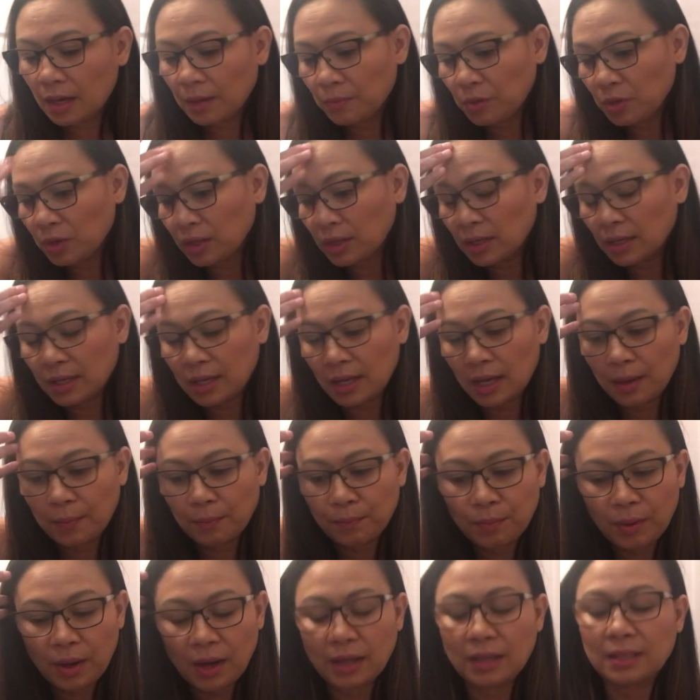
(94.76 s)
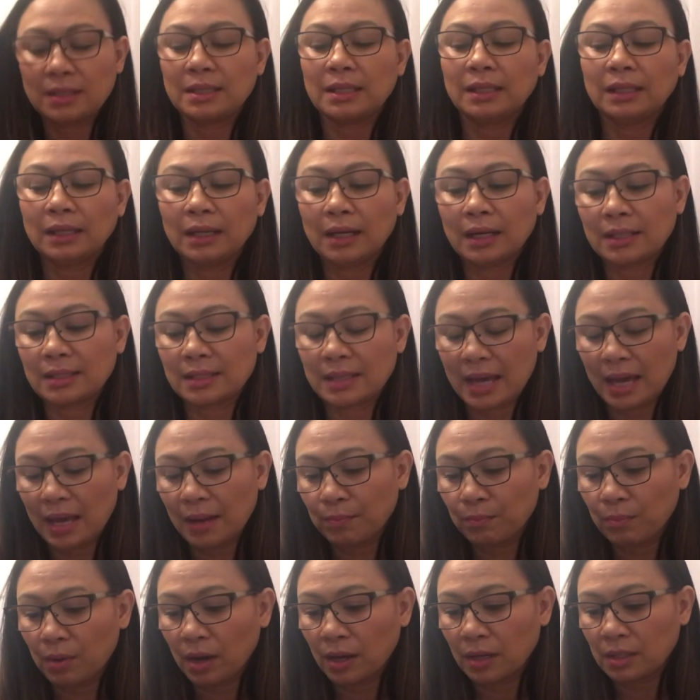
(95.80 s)
You can get BoxyLuxe
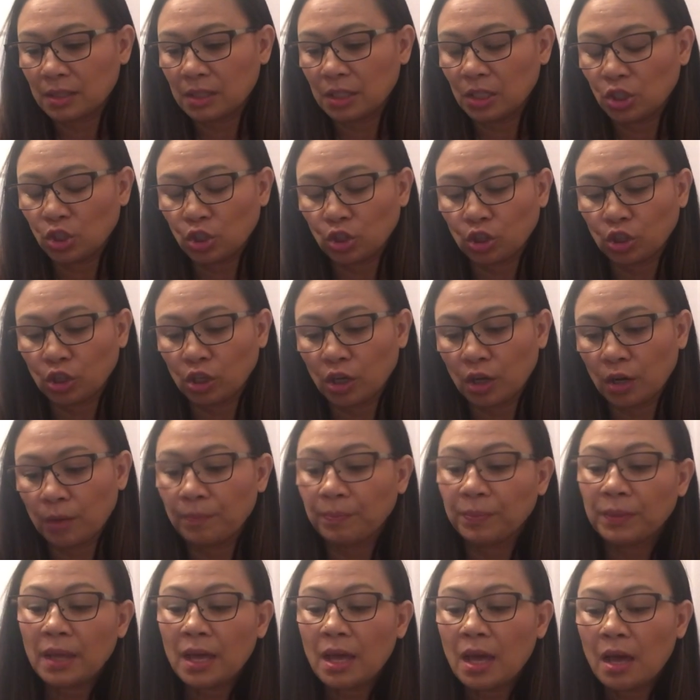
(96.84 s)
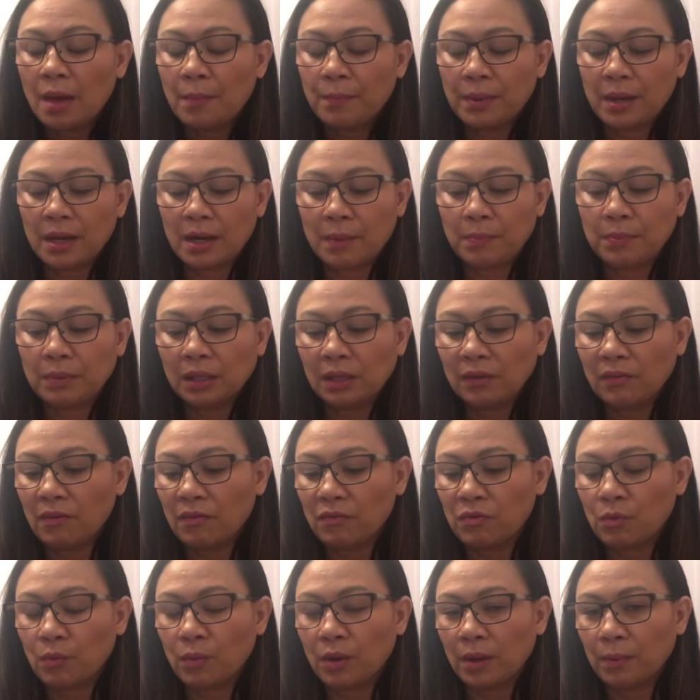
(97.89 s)
and BoxyCharm, but I believe
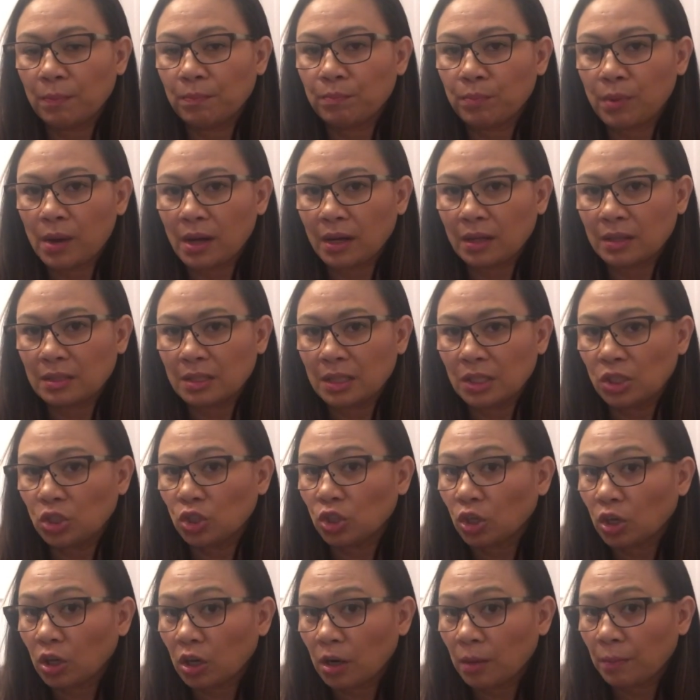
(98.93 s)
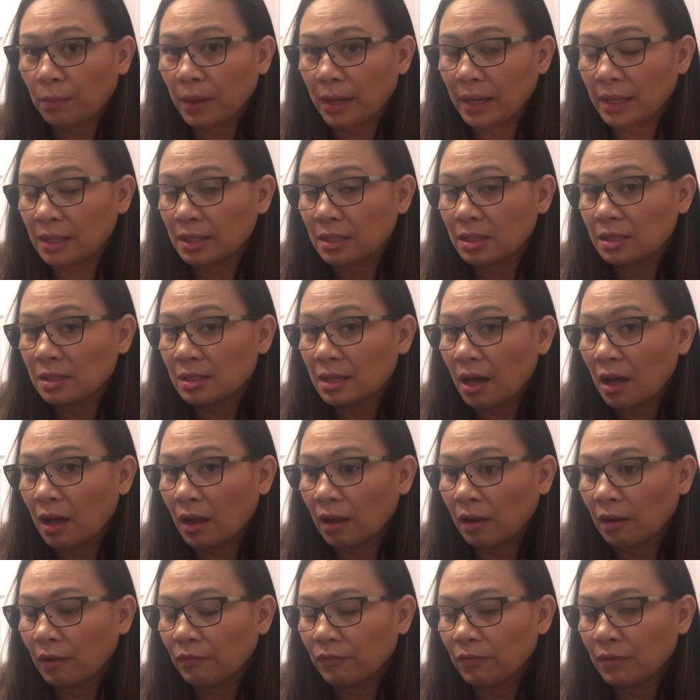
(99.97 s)
if you want BoxyCharm by
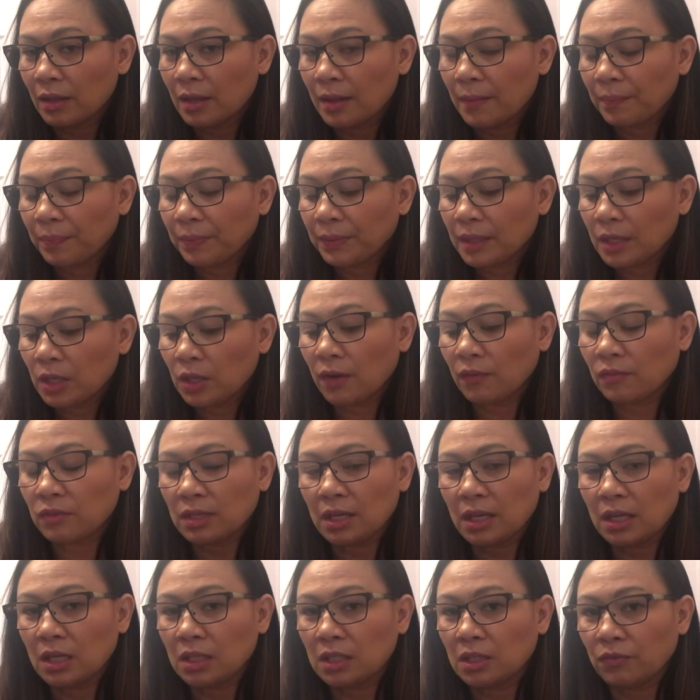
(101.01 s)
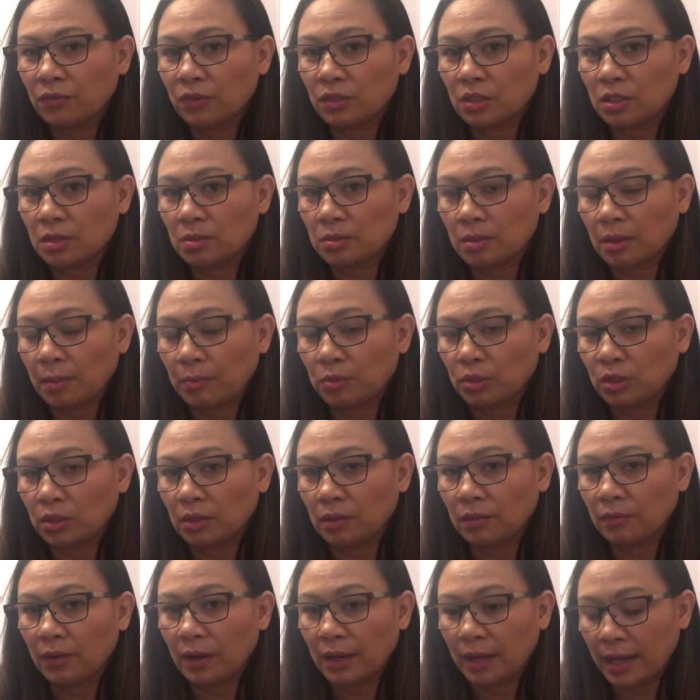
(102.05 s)
itself, you have to get a different
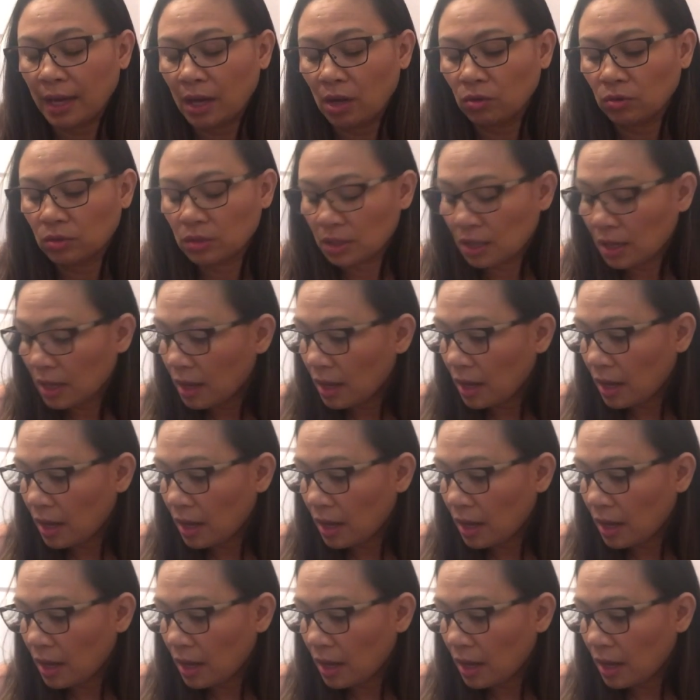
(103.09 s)
subscription account.